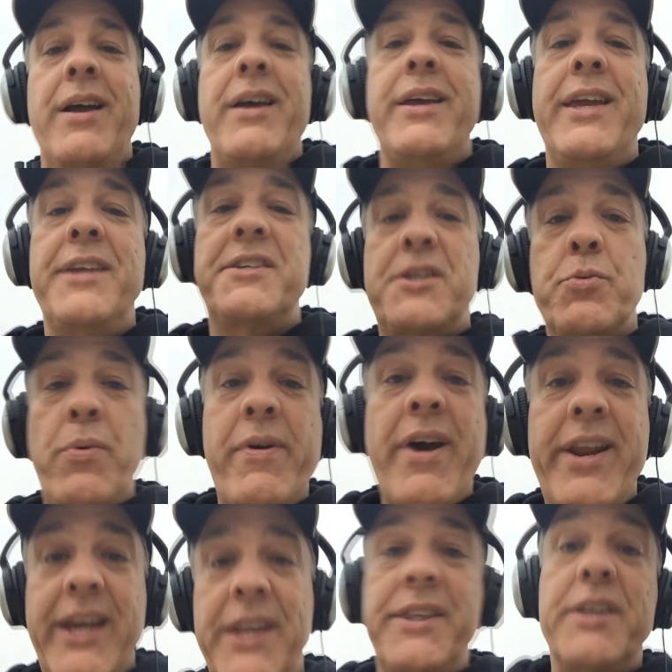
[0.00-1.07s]
He said, we've got
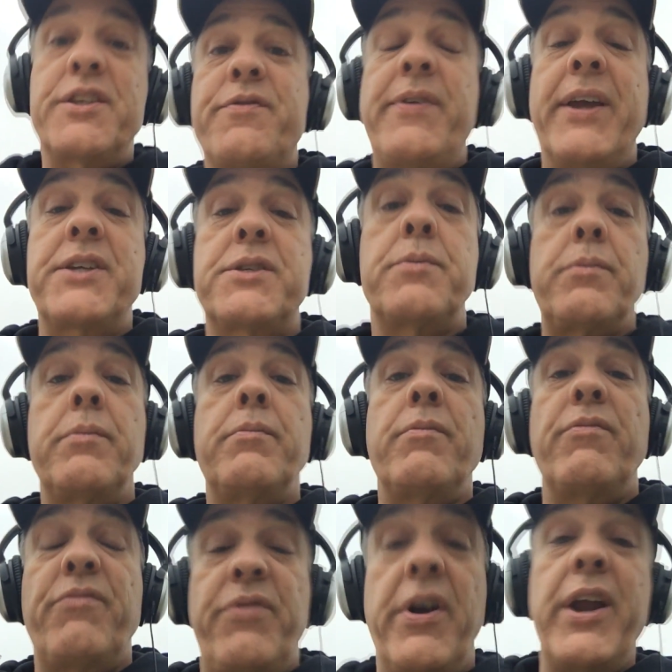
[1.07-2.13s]
to get this fixed
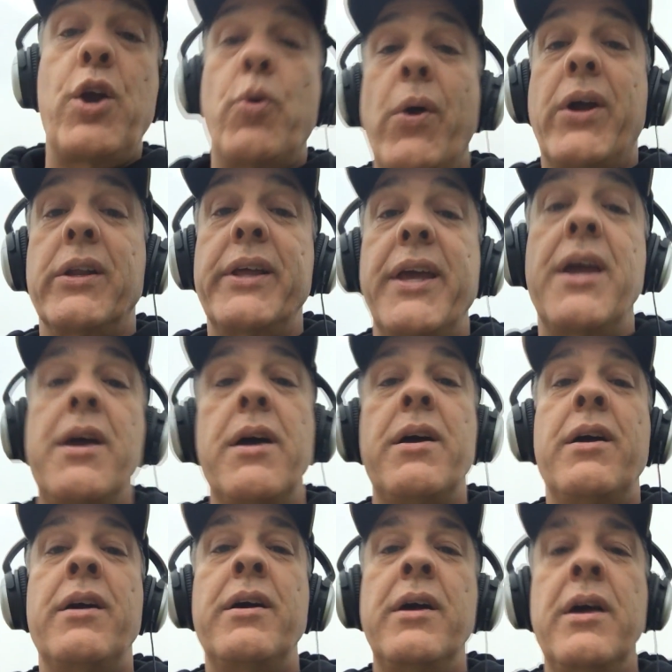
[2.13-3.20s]
very quickly
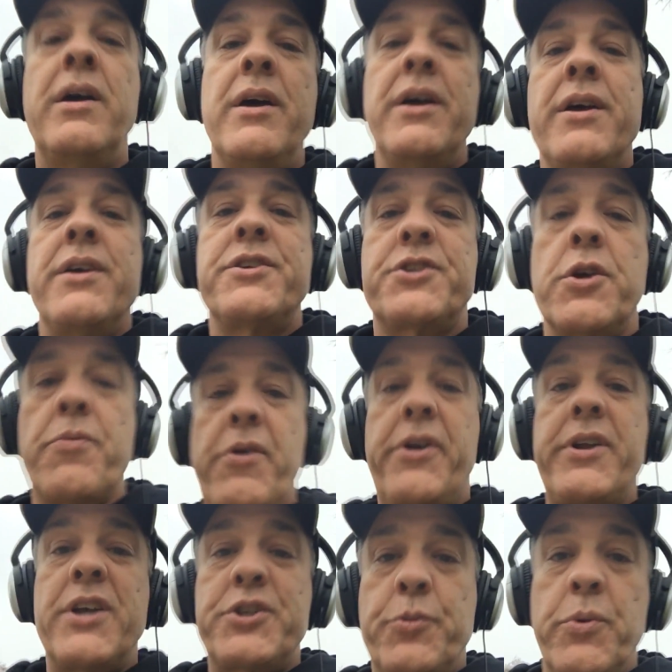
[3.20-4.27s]
so that it
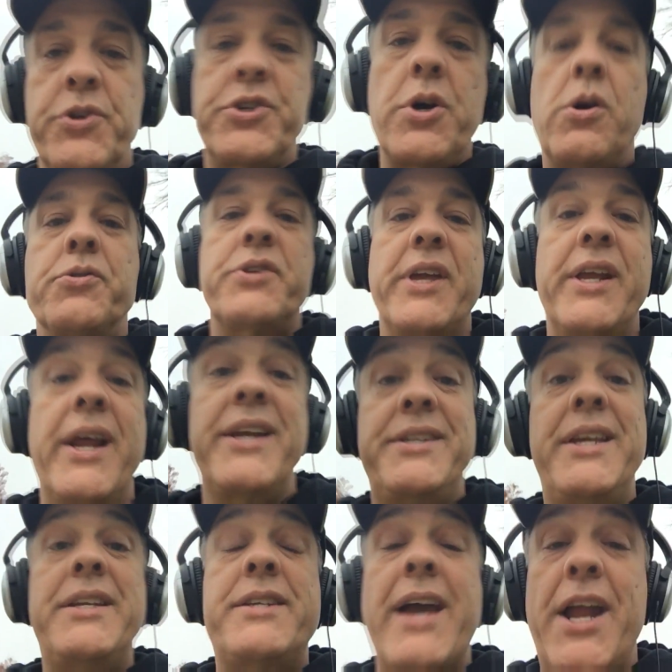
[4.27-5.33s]
doesn't result in a
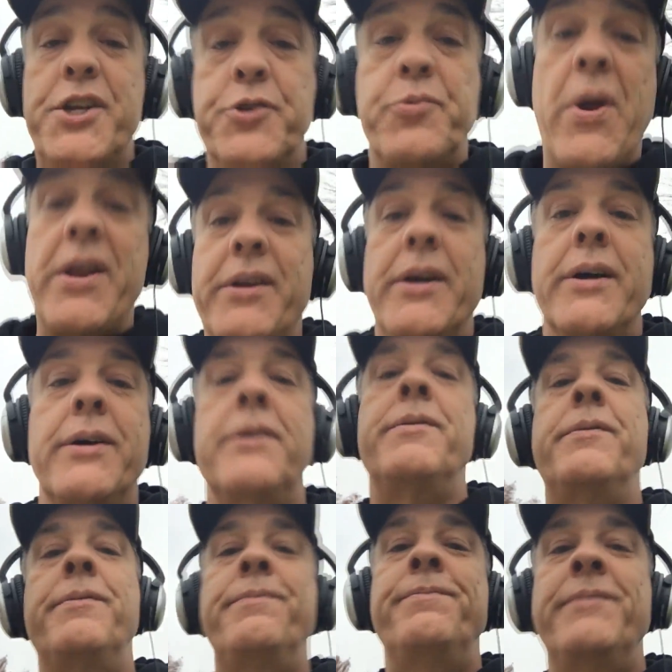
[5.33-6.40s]
detached retina.
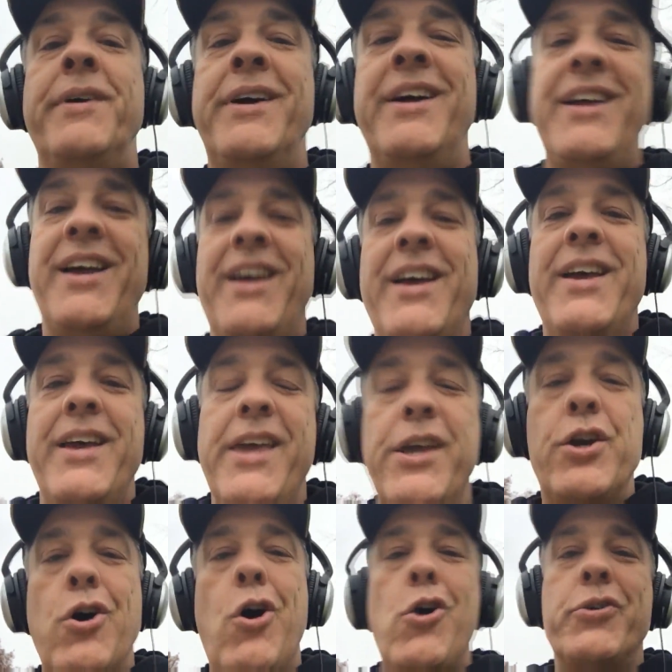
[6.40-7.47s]
He
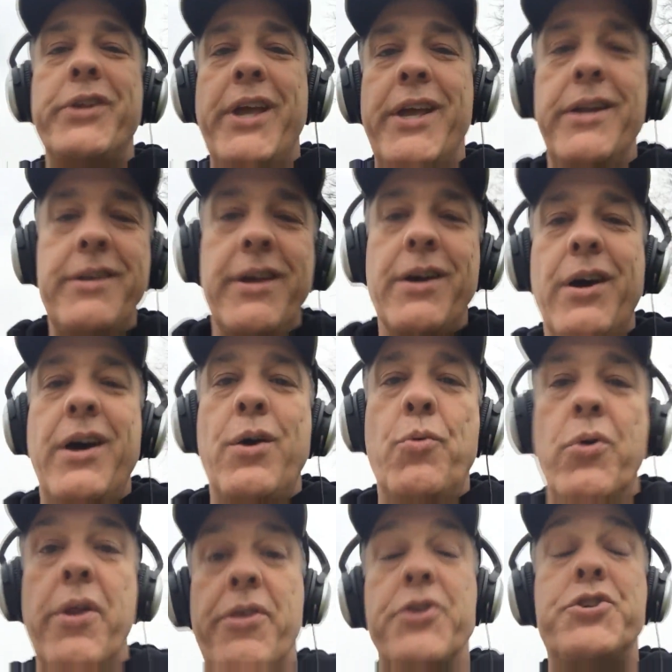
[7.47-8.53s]
called in
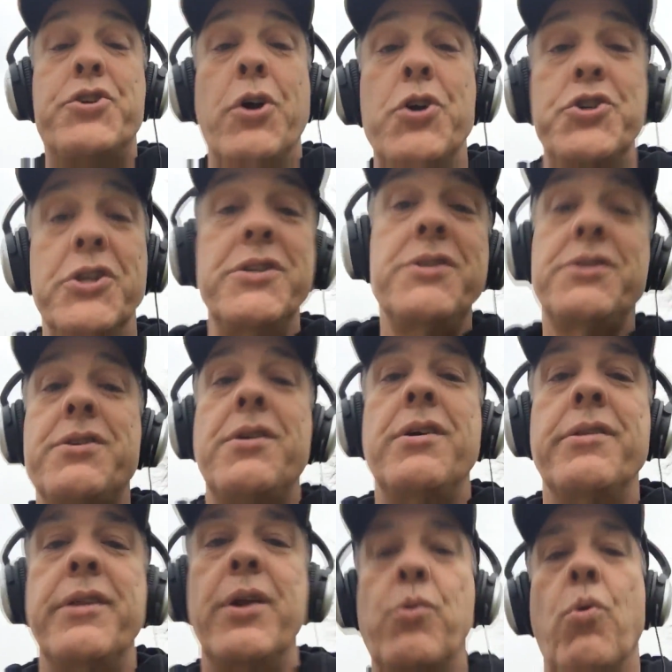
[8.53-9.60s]
one of the surgeons
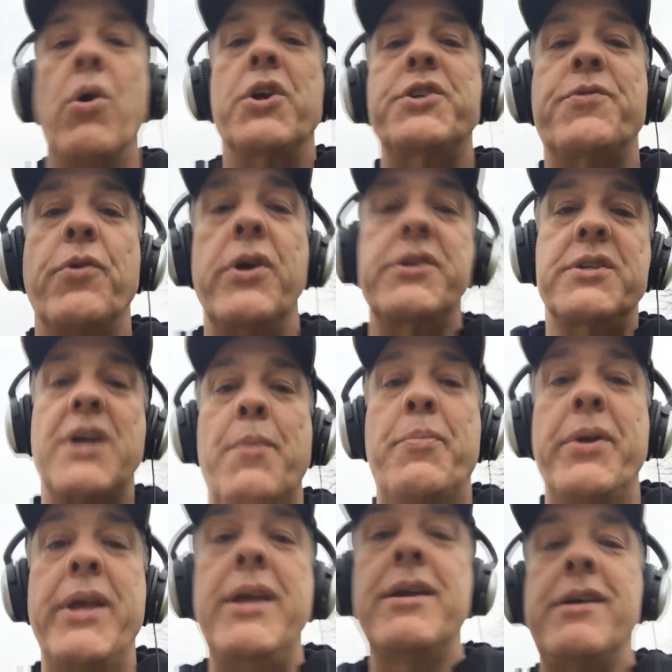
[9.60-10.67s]
that works for his
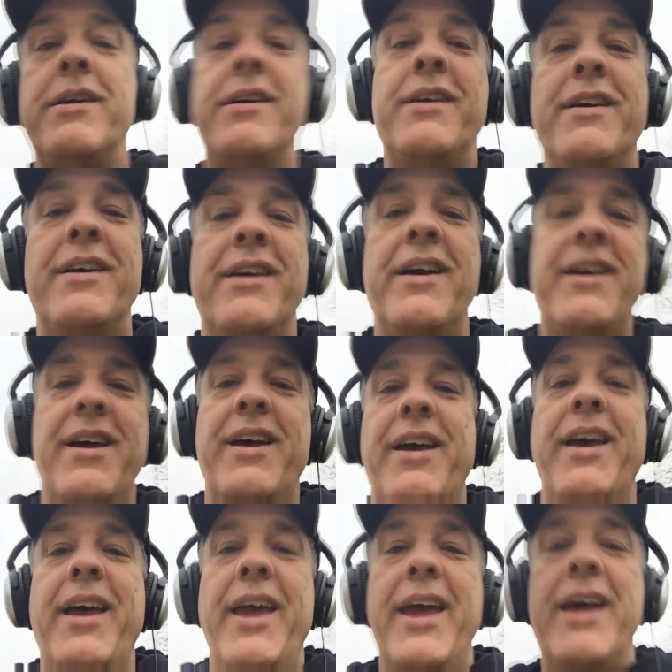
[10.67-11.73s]
company,
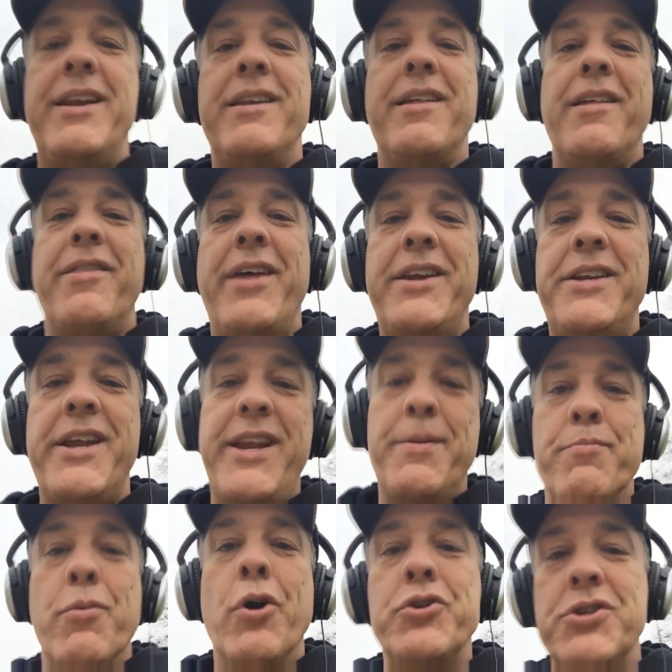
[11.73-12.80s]
and they did
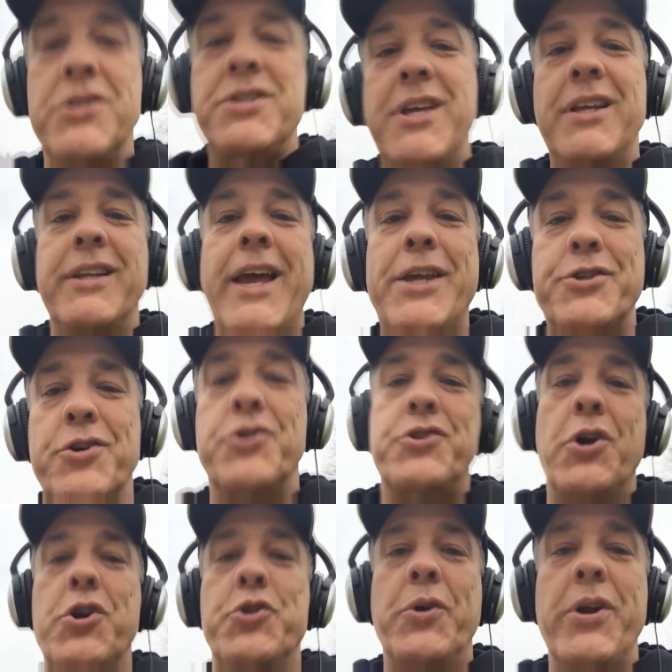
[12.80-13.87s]
emergency laser
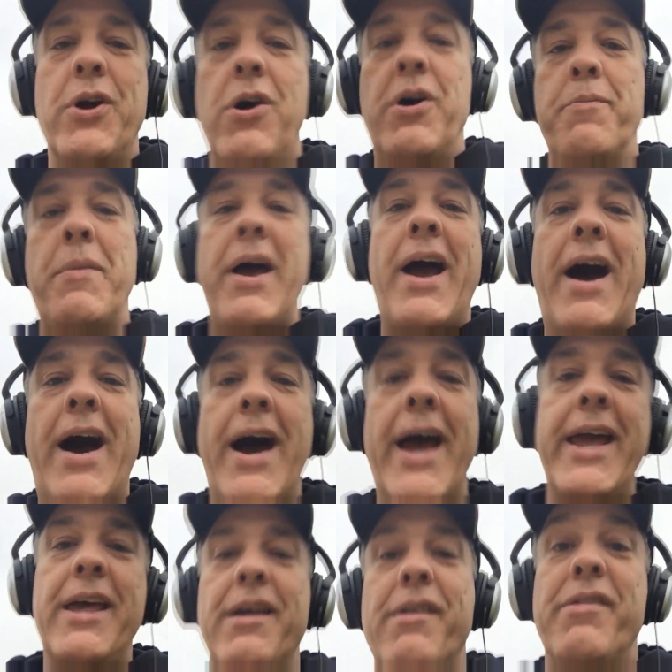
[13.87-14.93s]
surgery on my
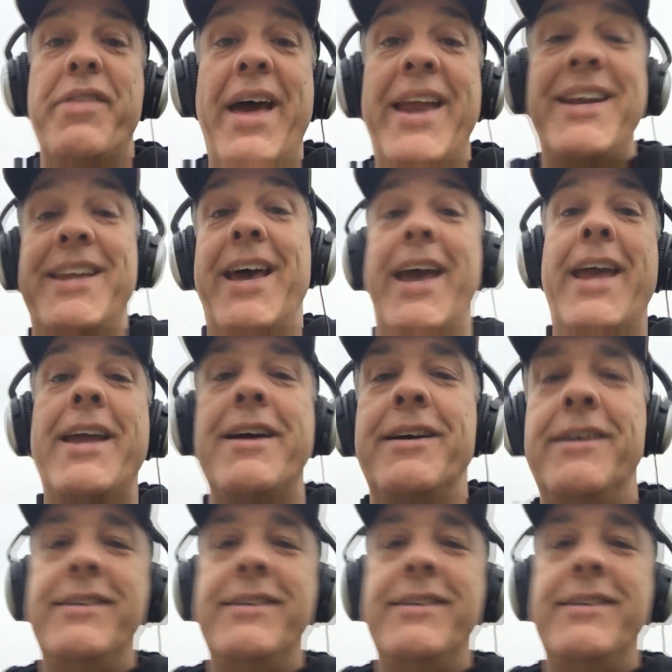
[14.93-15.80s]
eye that day,